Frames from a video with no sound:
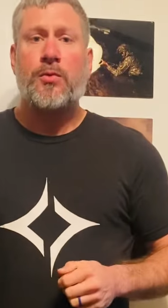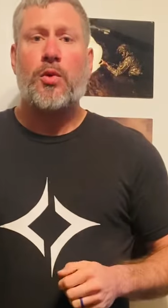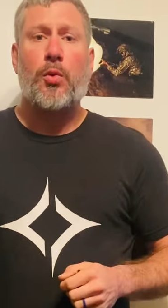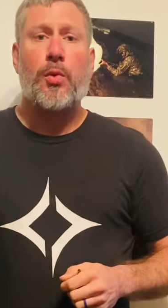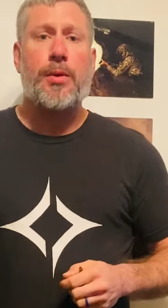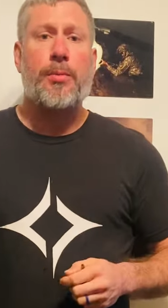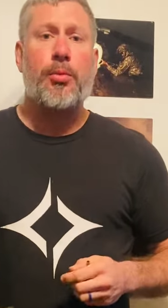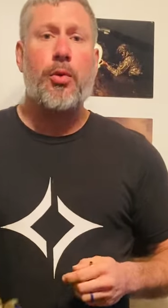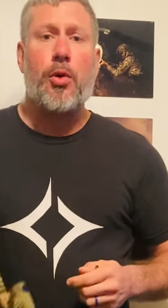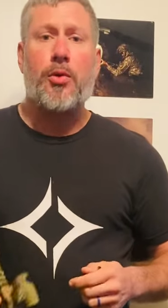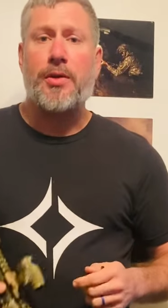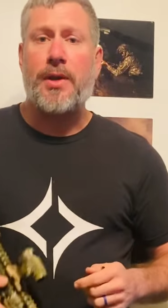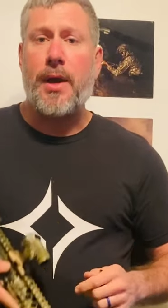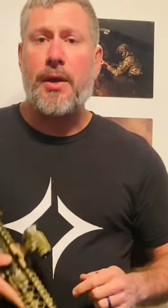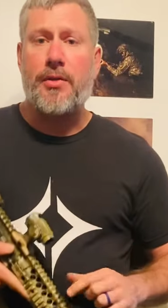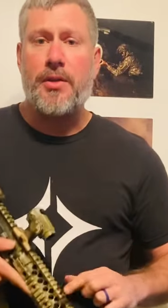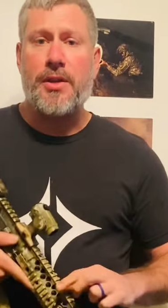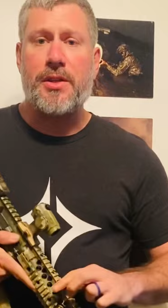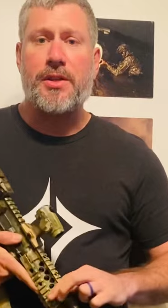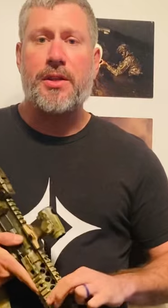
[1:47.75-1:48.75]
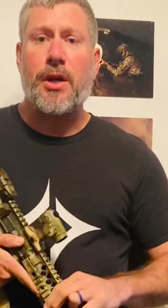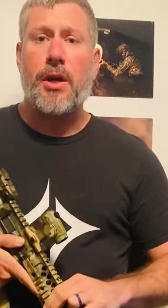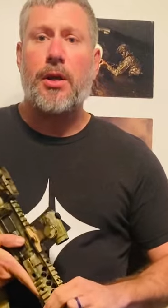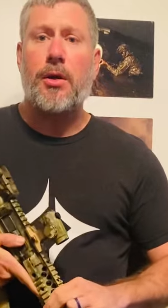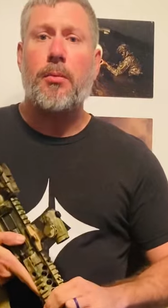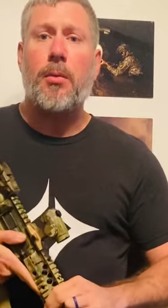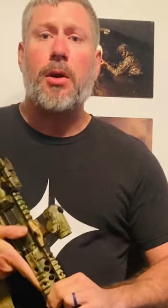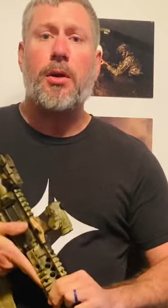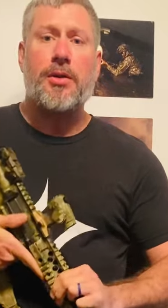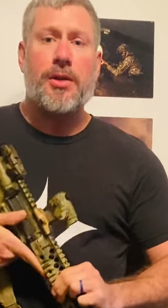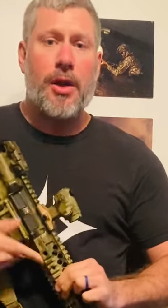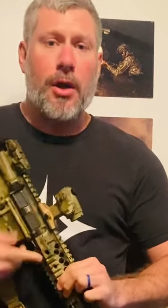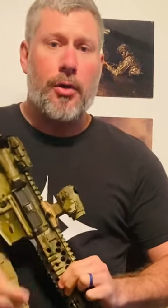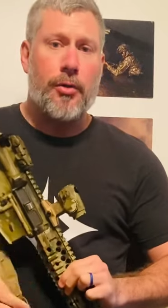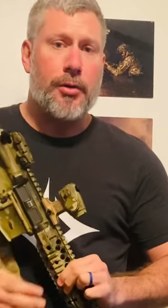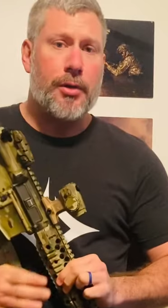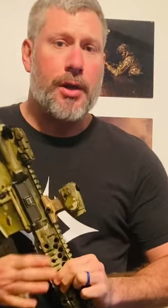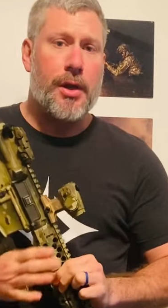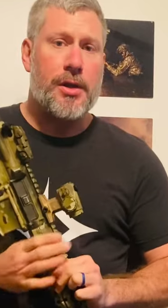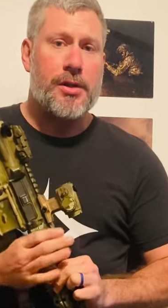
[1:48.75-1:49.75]
We broke down this gun among the
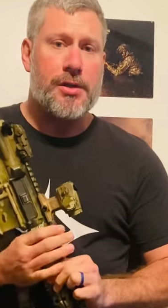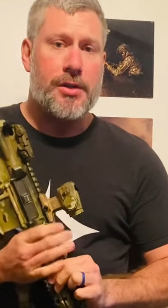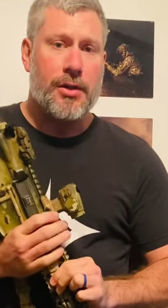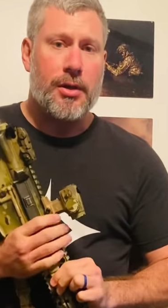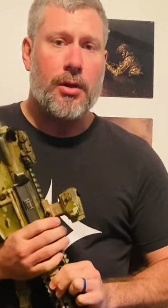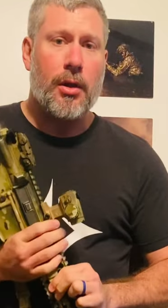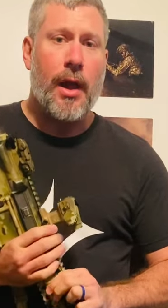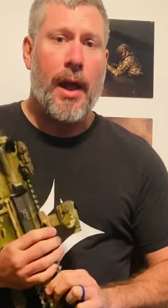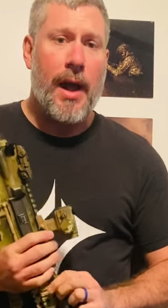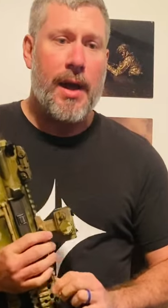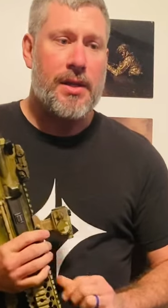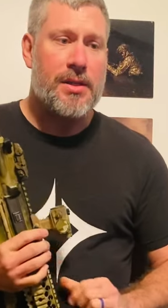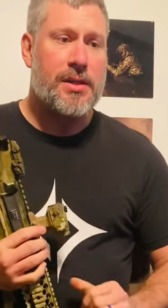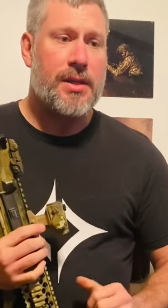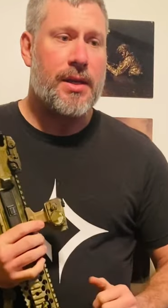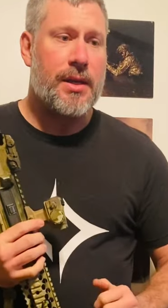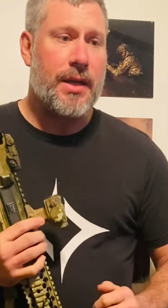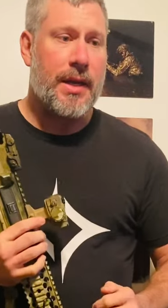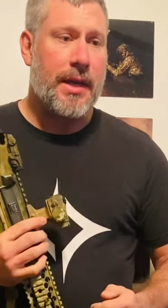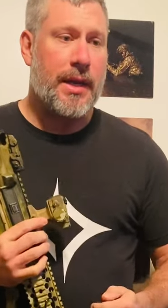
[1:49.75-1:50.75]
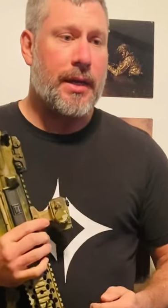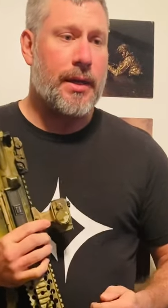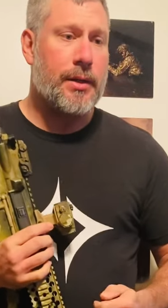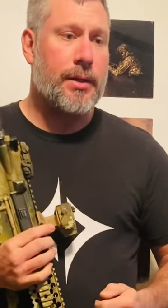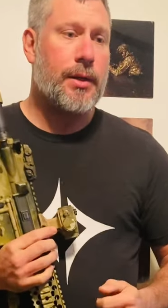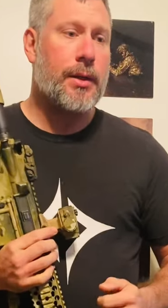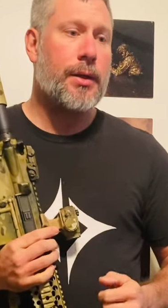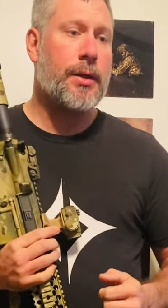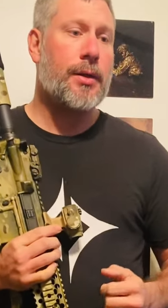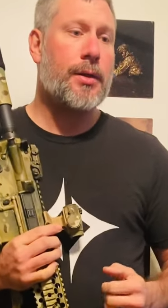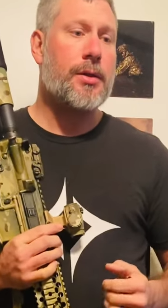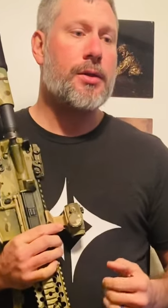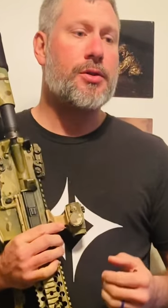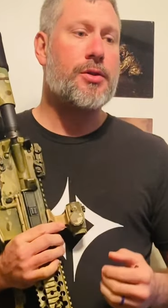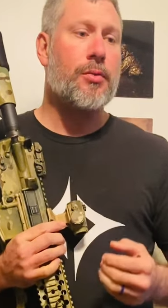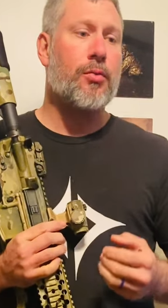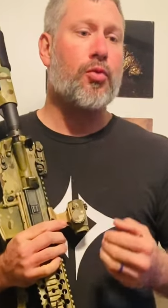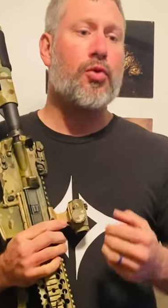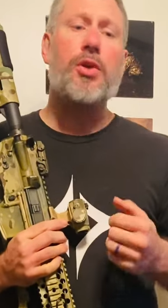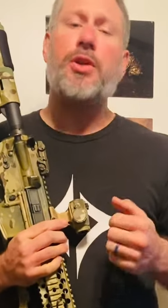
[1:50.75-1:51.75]
other guns in the class, and
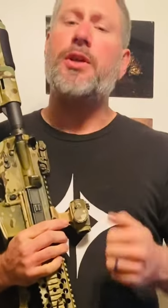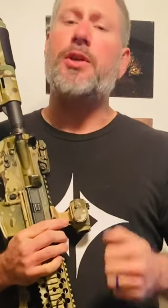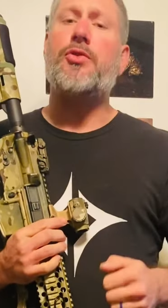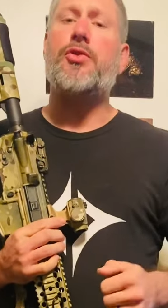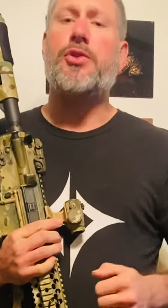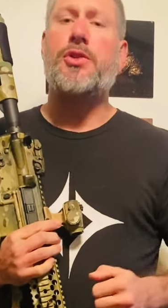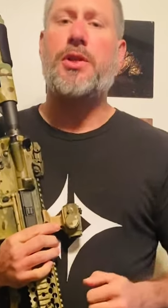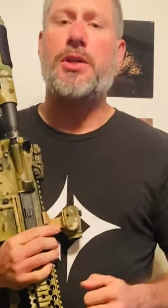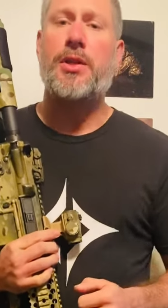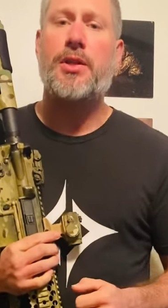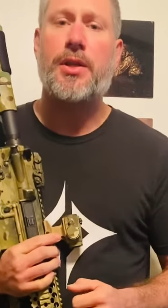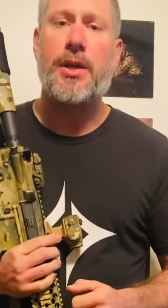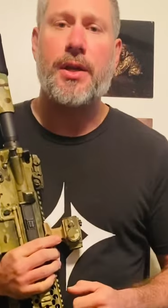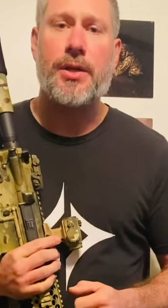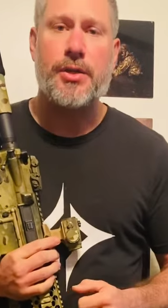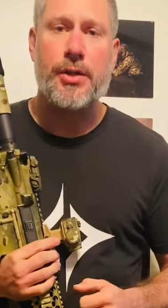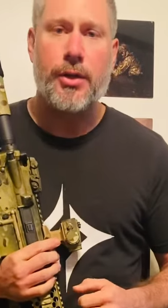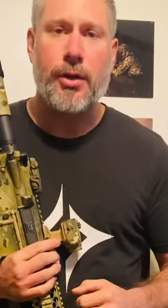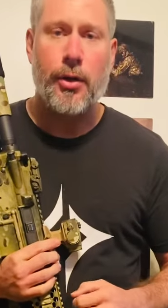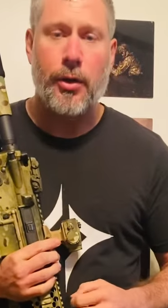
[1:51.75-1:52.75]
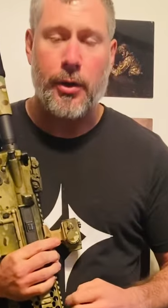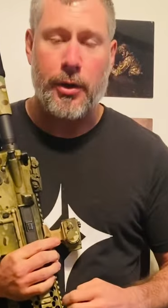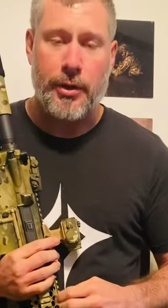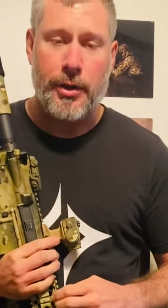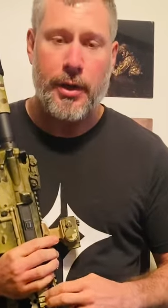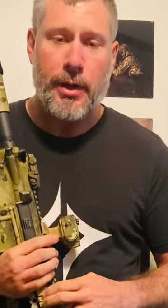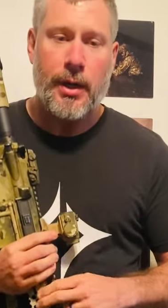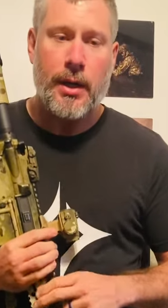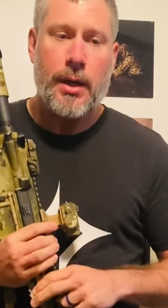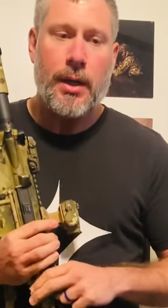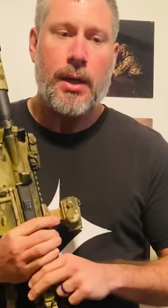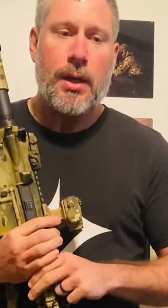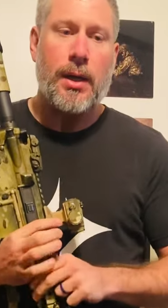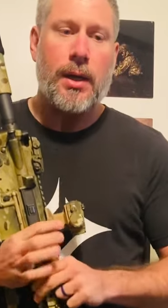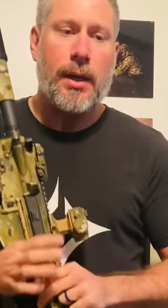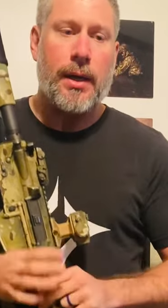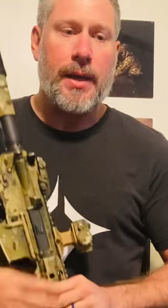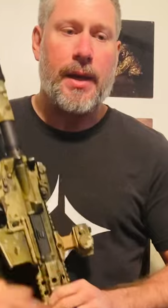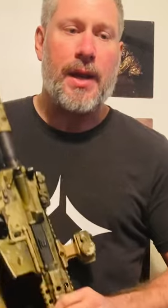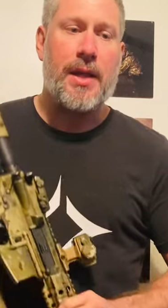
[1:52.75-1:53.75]
some really interesting things occurred.
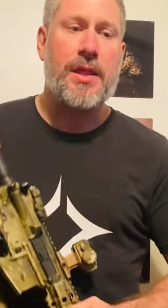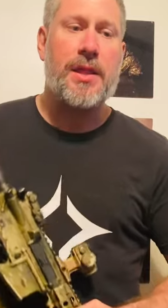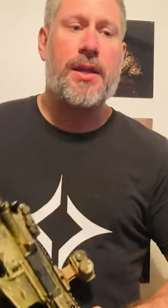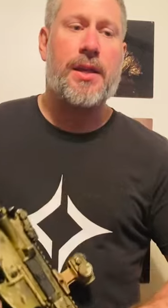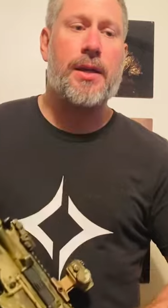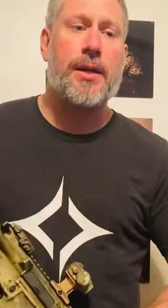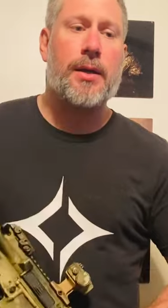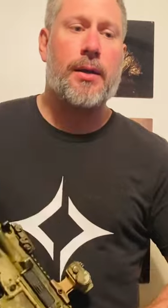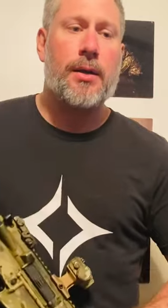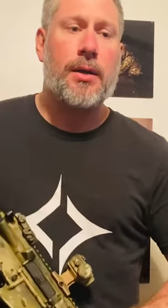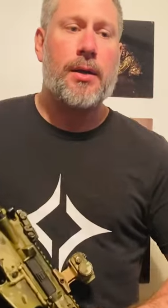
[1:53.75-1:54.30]
And I think